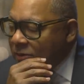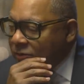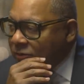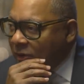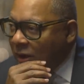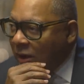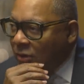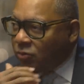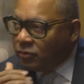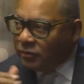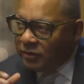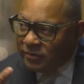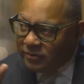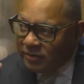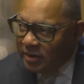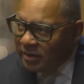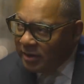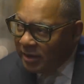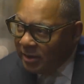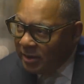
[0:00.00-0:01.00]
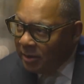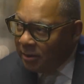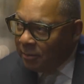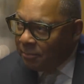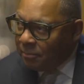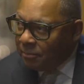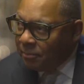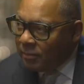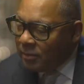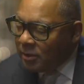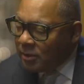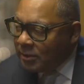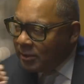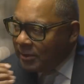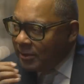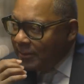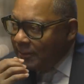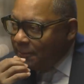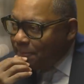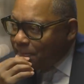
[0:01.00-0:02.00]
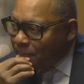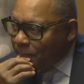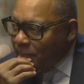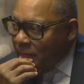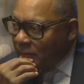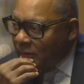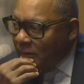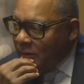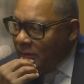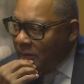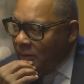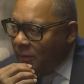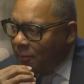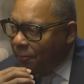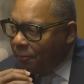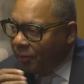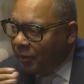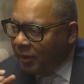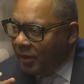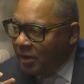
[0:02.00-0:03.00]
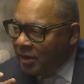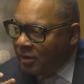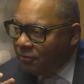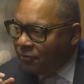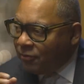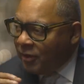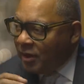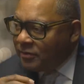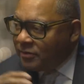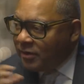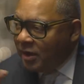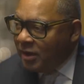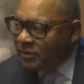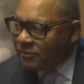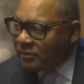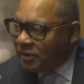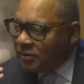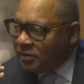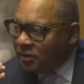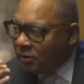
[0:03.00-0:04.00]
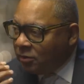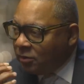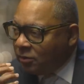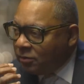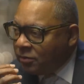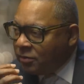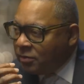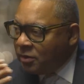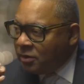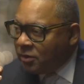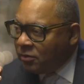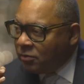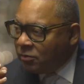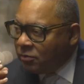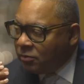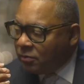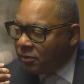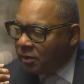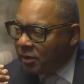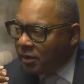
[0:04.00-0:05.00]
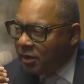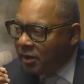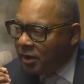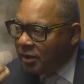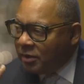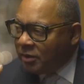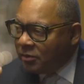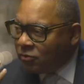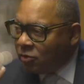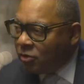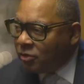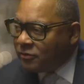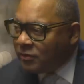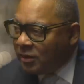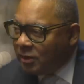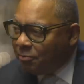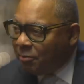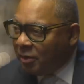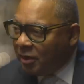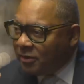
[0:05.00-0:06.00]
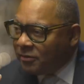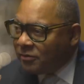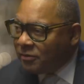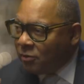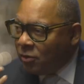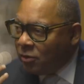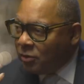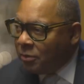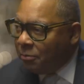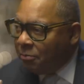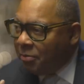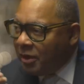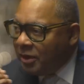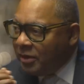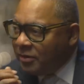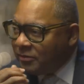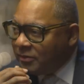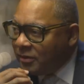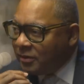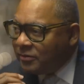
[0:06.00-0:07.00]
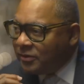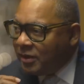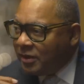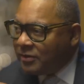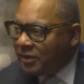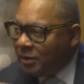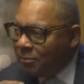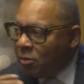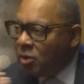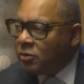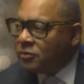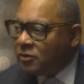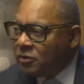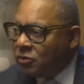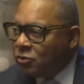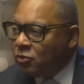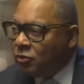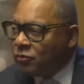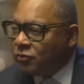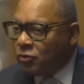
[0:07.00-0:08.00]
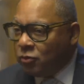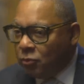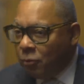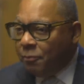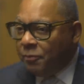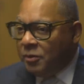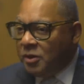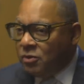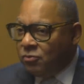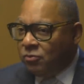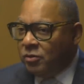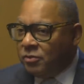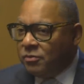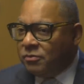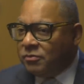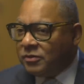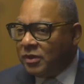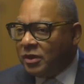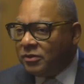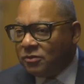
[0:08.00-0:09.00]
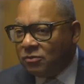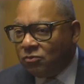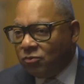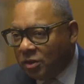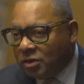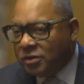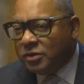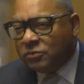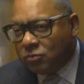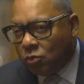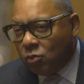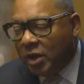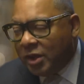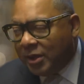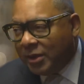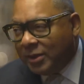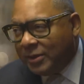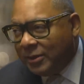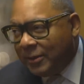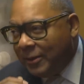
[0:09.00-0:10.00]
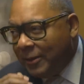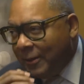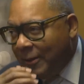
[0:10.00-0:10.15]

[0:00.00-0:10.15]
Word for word: So I was listening to him uh, play fantastic Neil, Neil Hennings, Orsted Pedersen on the bass, and Tete Montoliu's European rhythm section really swinging.